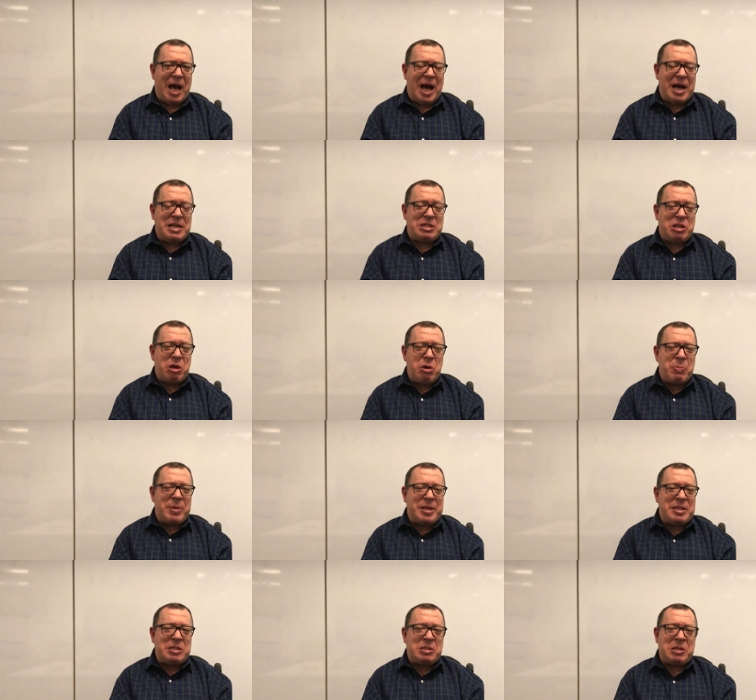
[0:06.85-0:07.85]
As
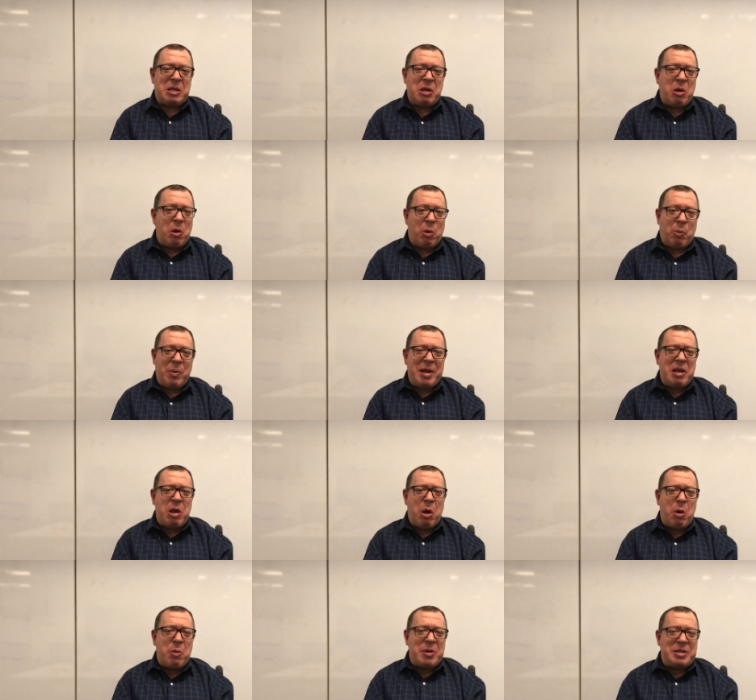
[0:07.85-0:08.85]
humans, we
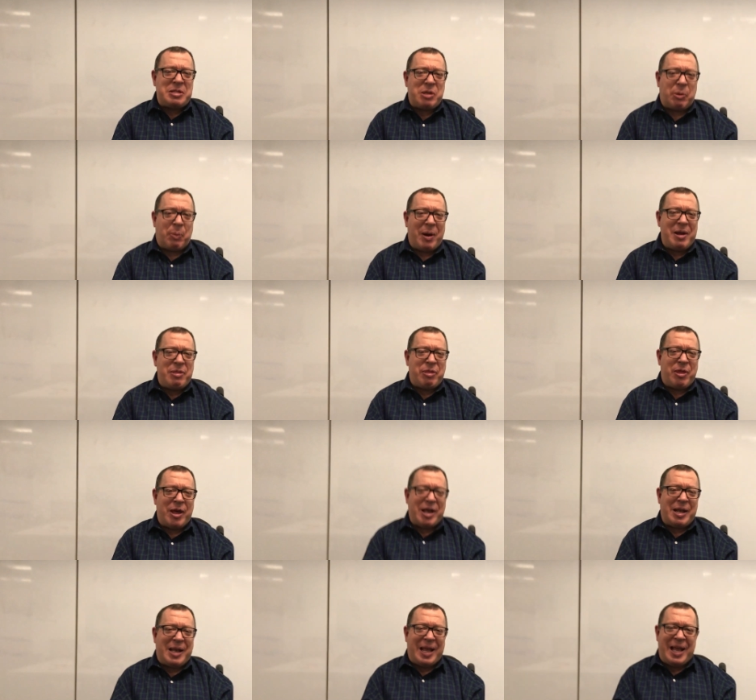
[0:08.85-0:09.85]
know it's the right
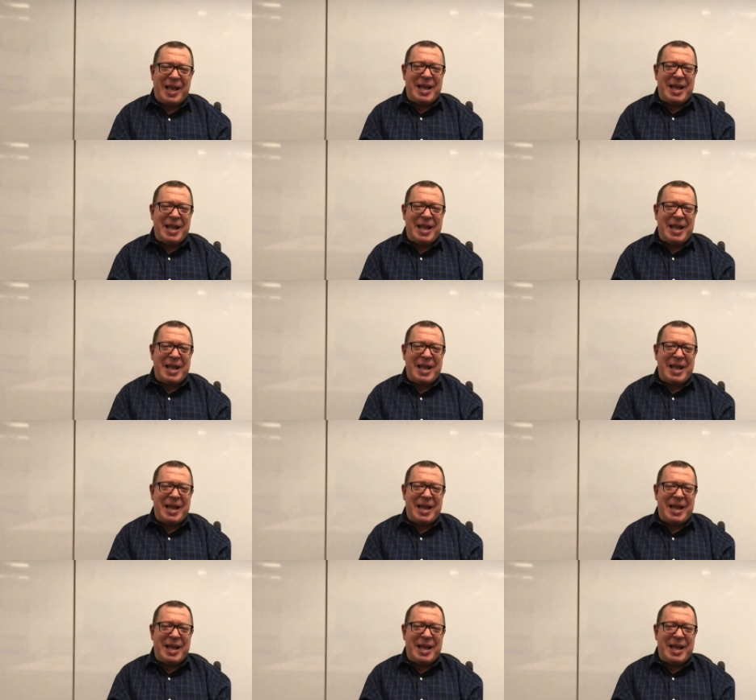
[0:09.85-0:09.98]
thing to